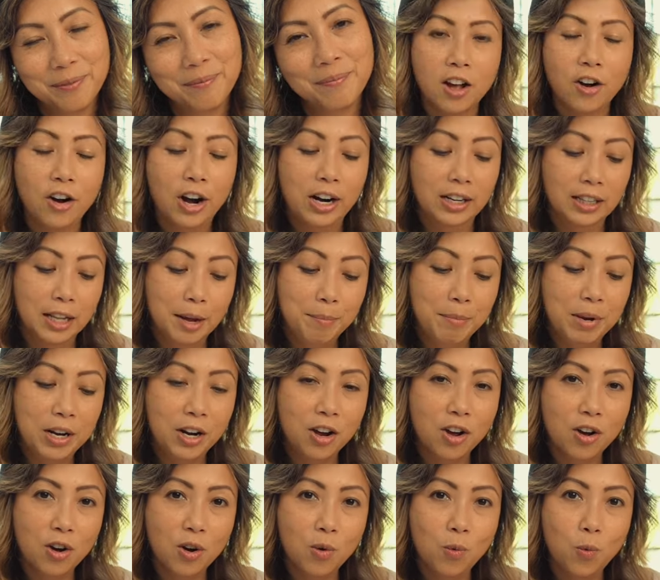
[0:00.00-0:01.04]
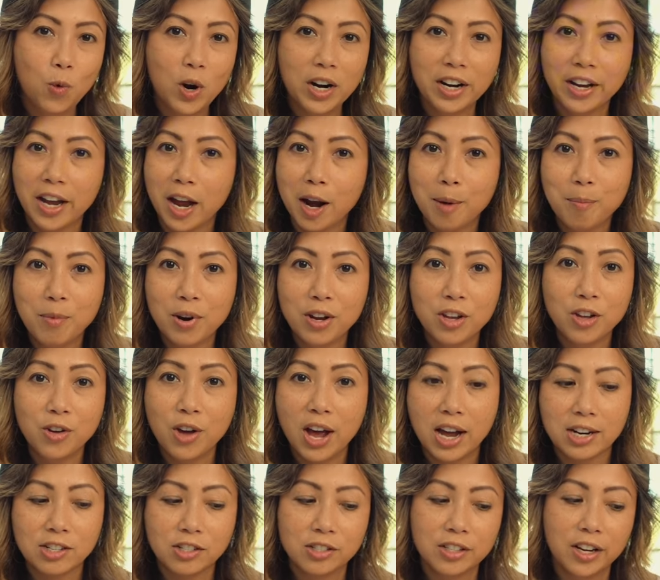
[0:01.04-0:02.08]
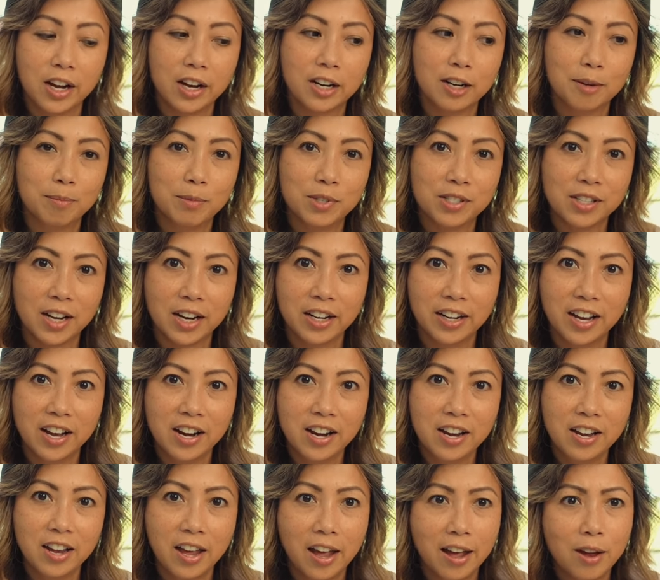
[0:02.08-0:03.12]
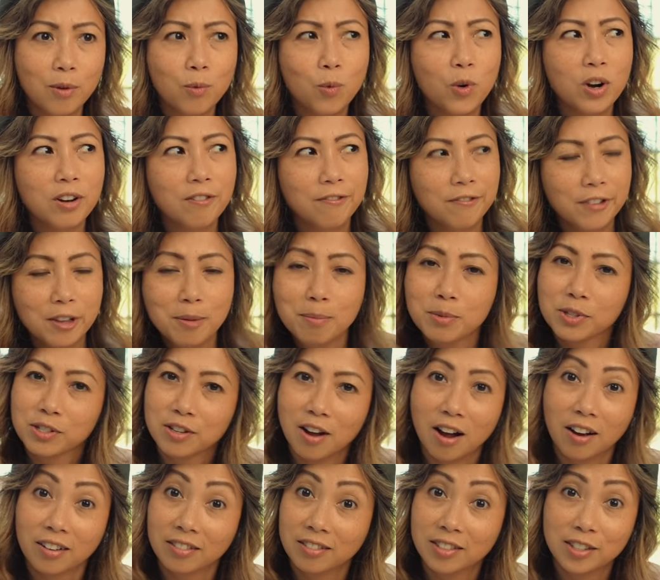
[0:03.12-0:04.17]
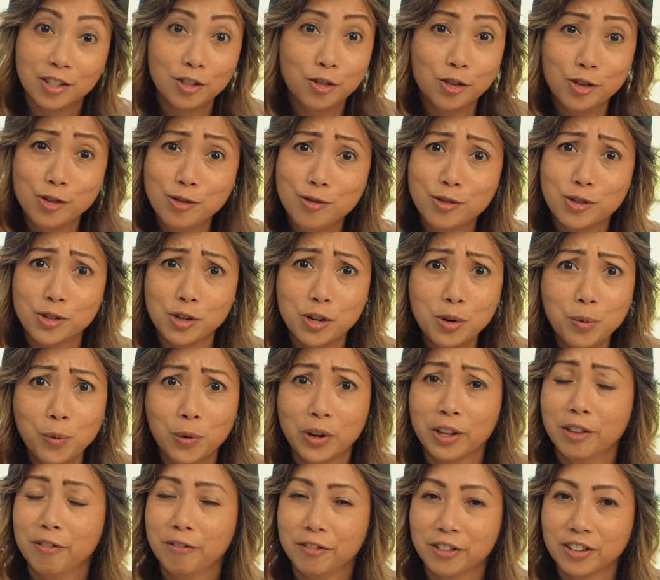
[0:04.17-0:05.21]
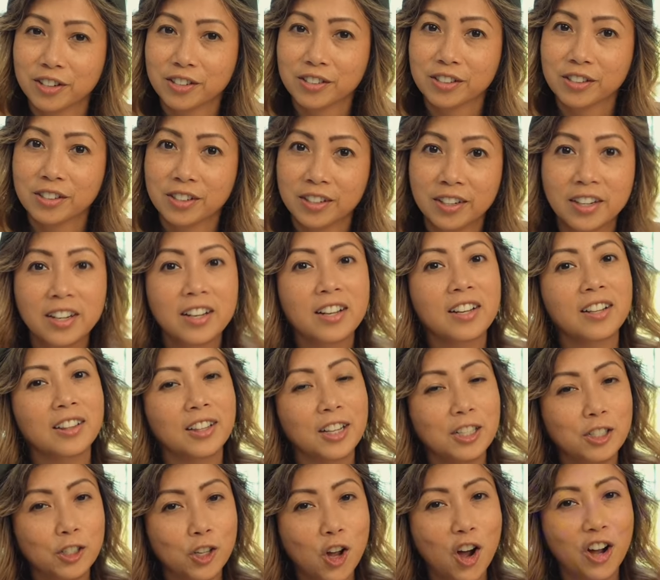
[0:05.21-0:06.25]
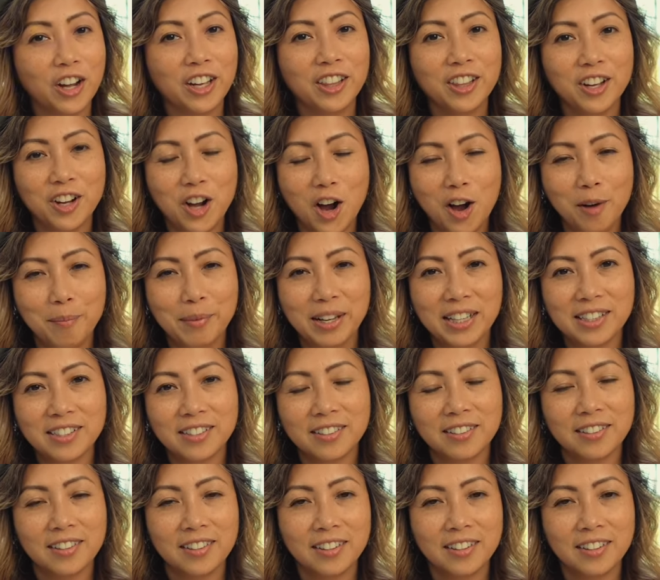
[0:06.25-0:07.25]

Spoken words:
All right, let me know what camera you actually end up getting and what film stock did you shoot with first. Let's talk in the comments.